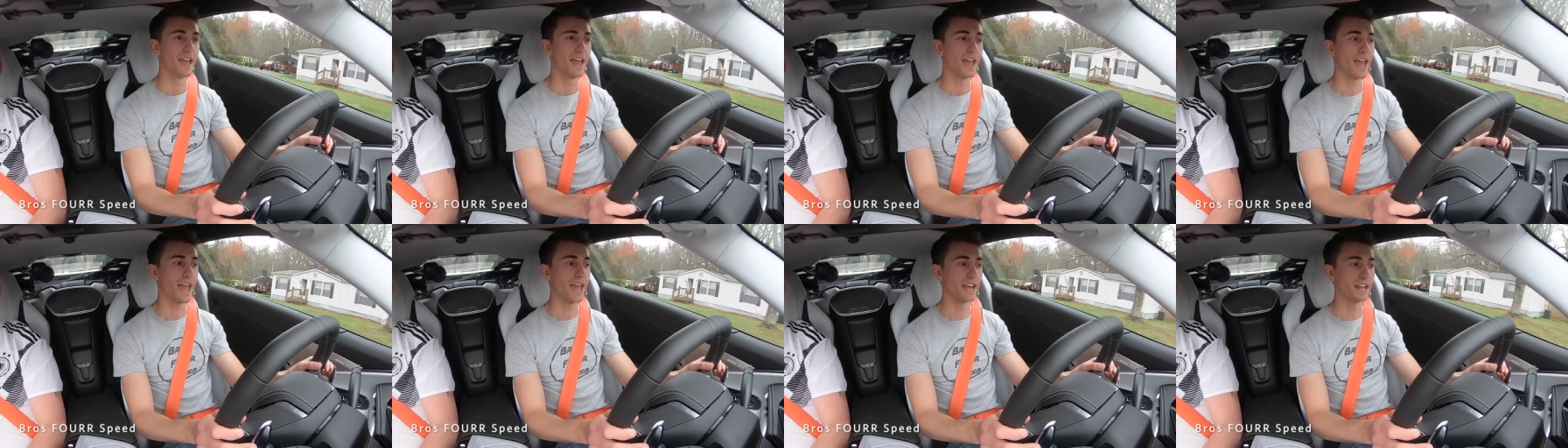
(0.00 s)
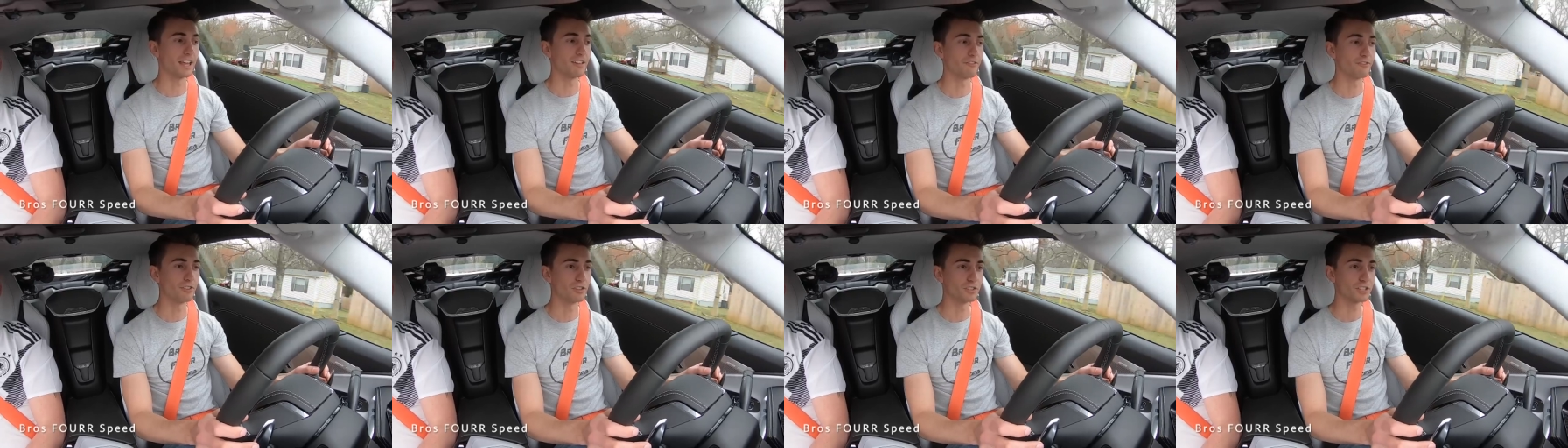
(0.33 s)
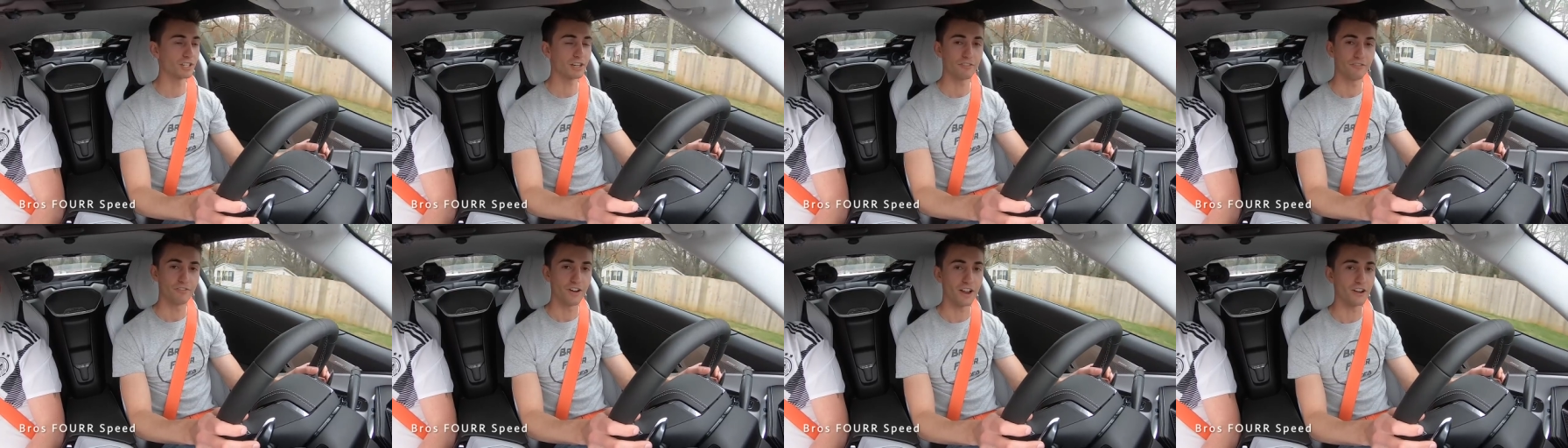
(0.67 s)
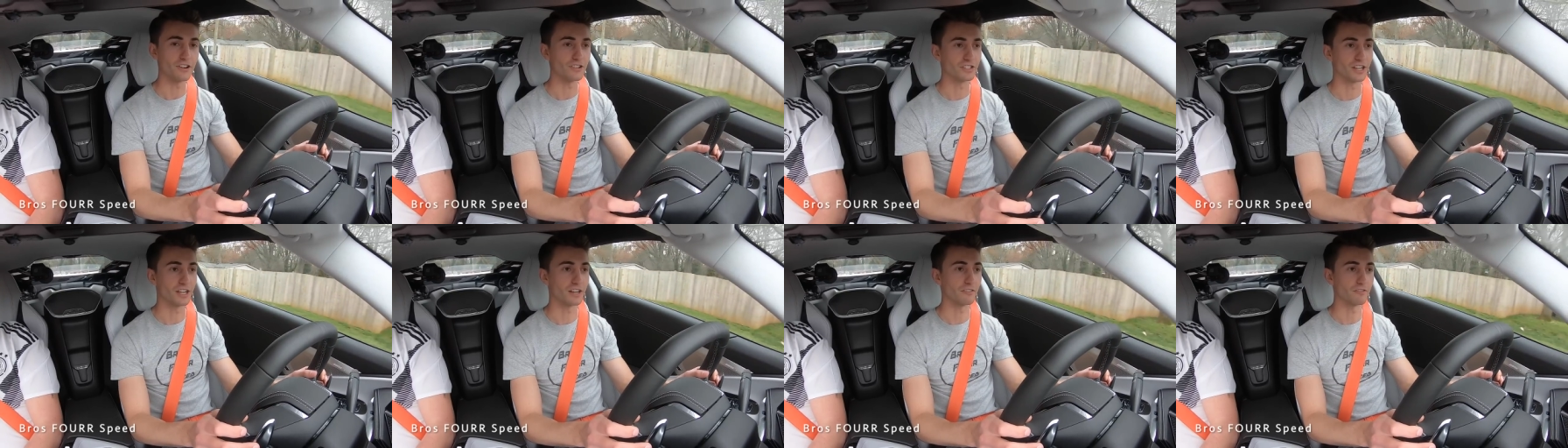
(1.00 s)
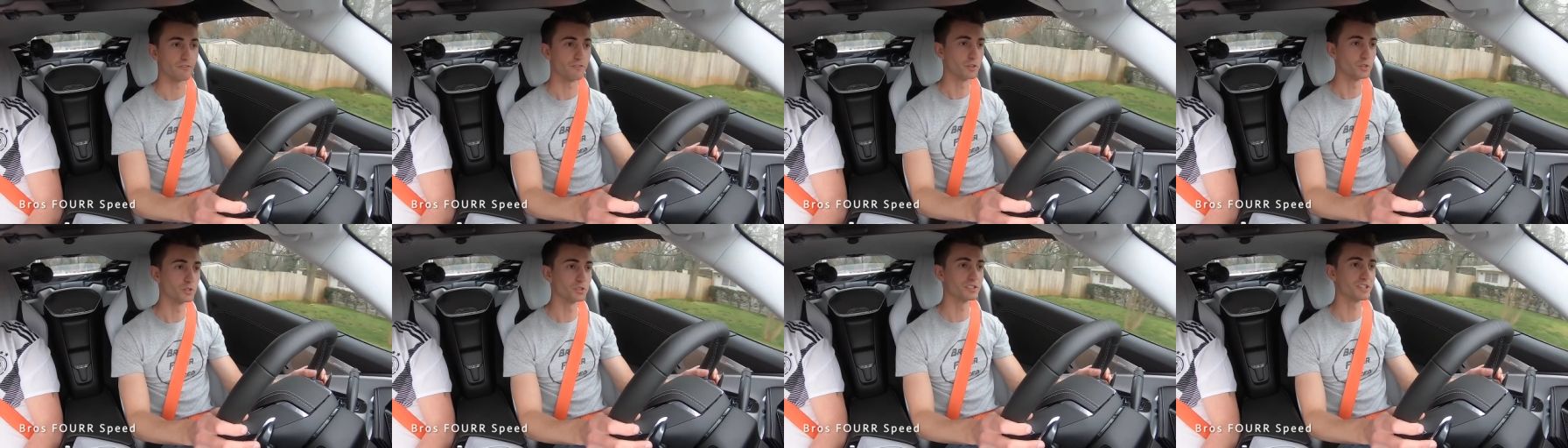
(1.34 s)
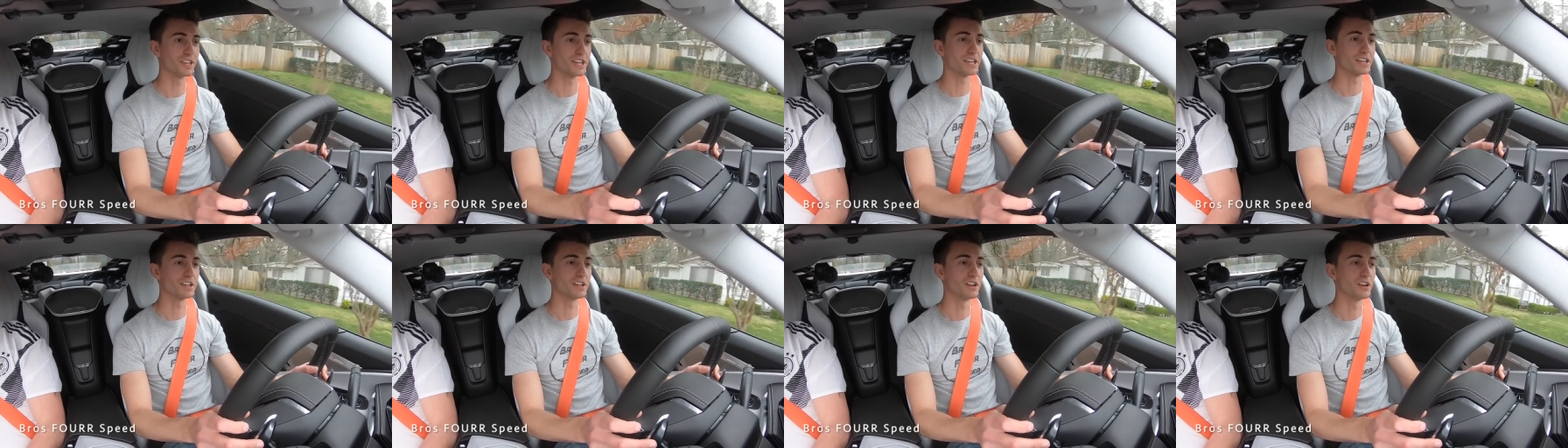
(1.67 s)
and it feels like a fighter jet. It feels
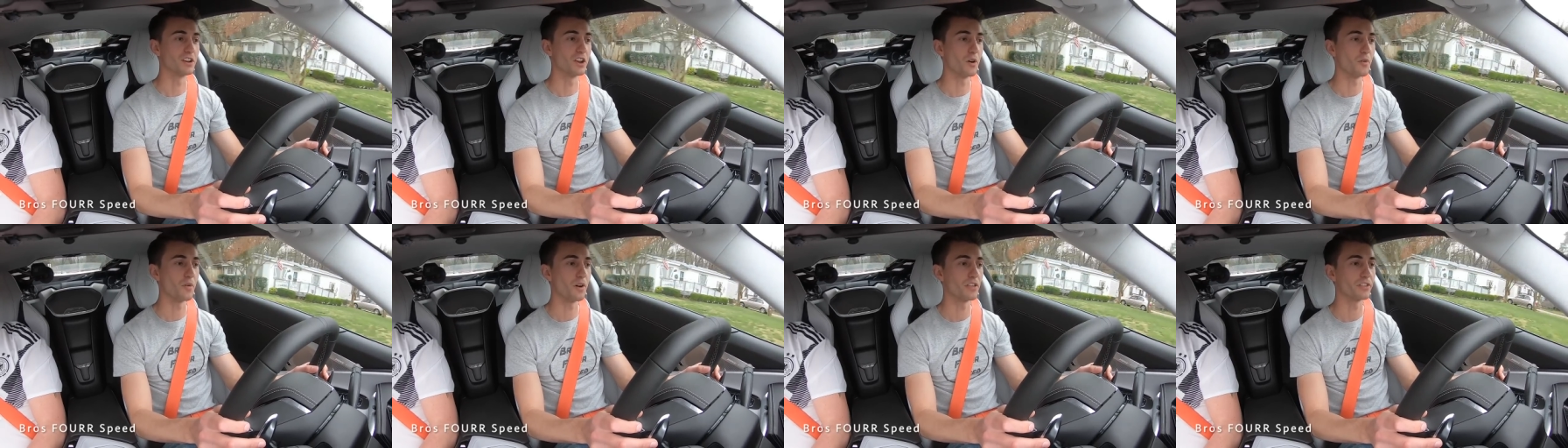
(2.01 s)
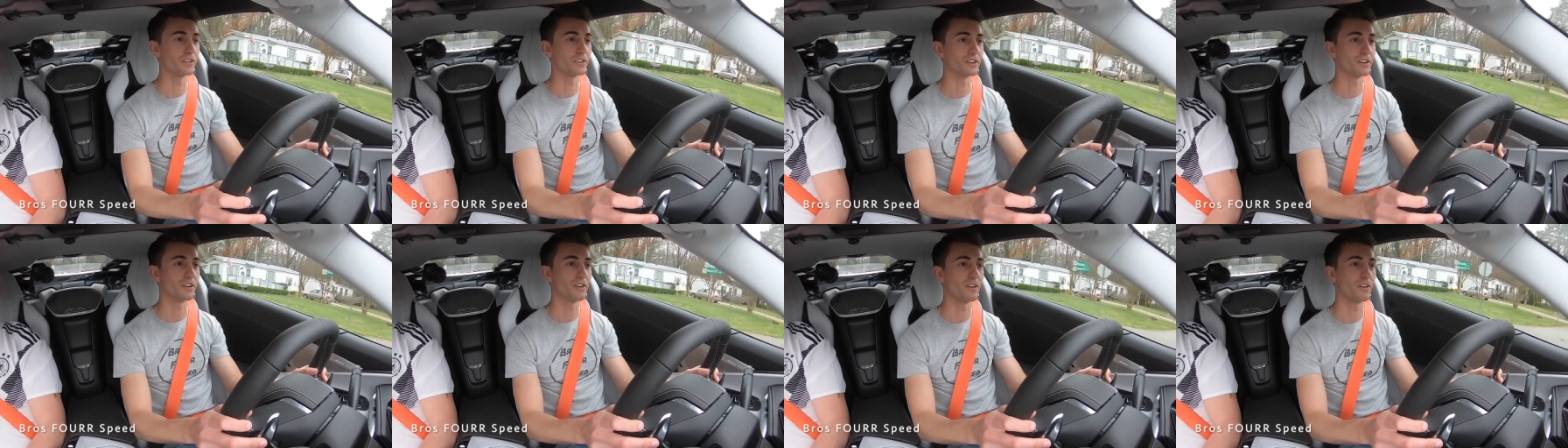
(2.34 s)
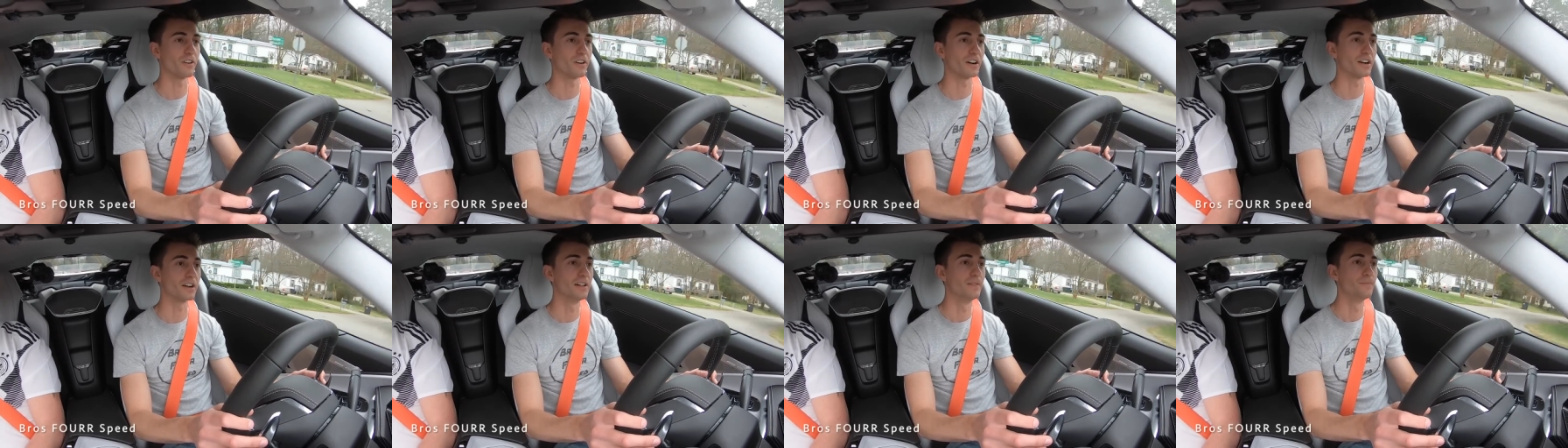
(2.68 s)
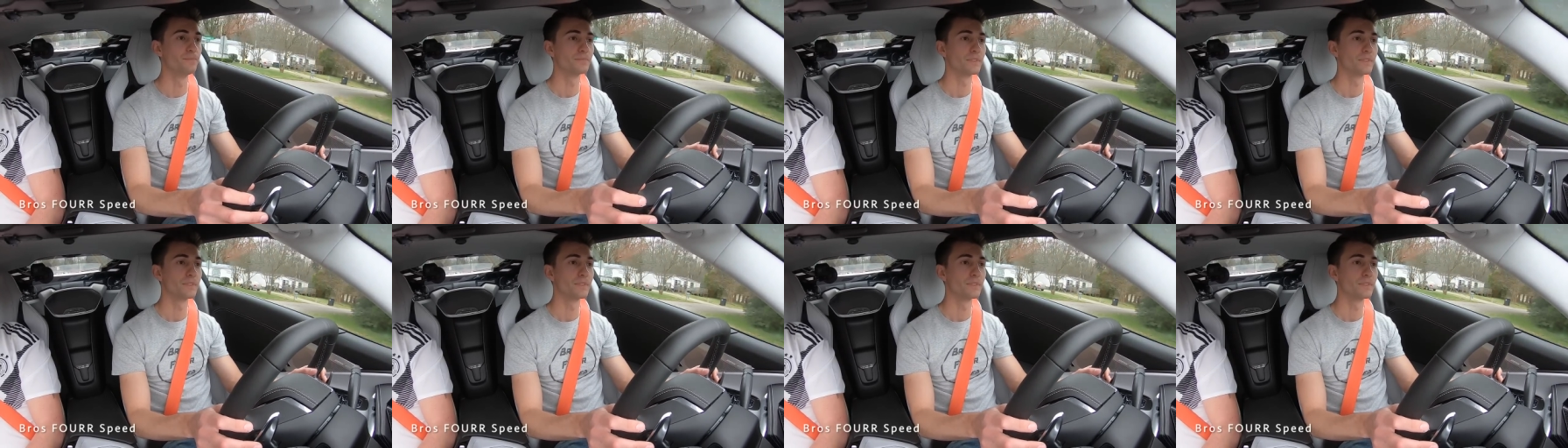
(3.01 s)
like no other car.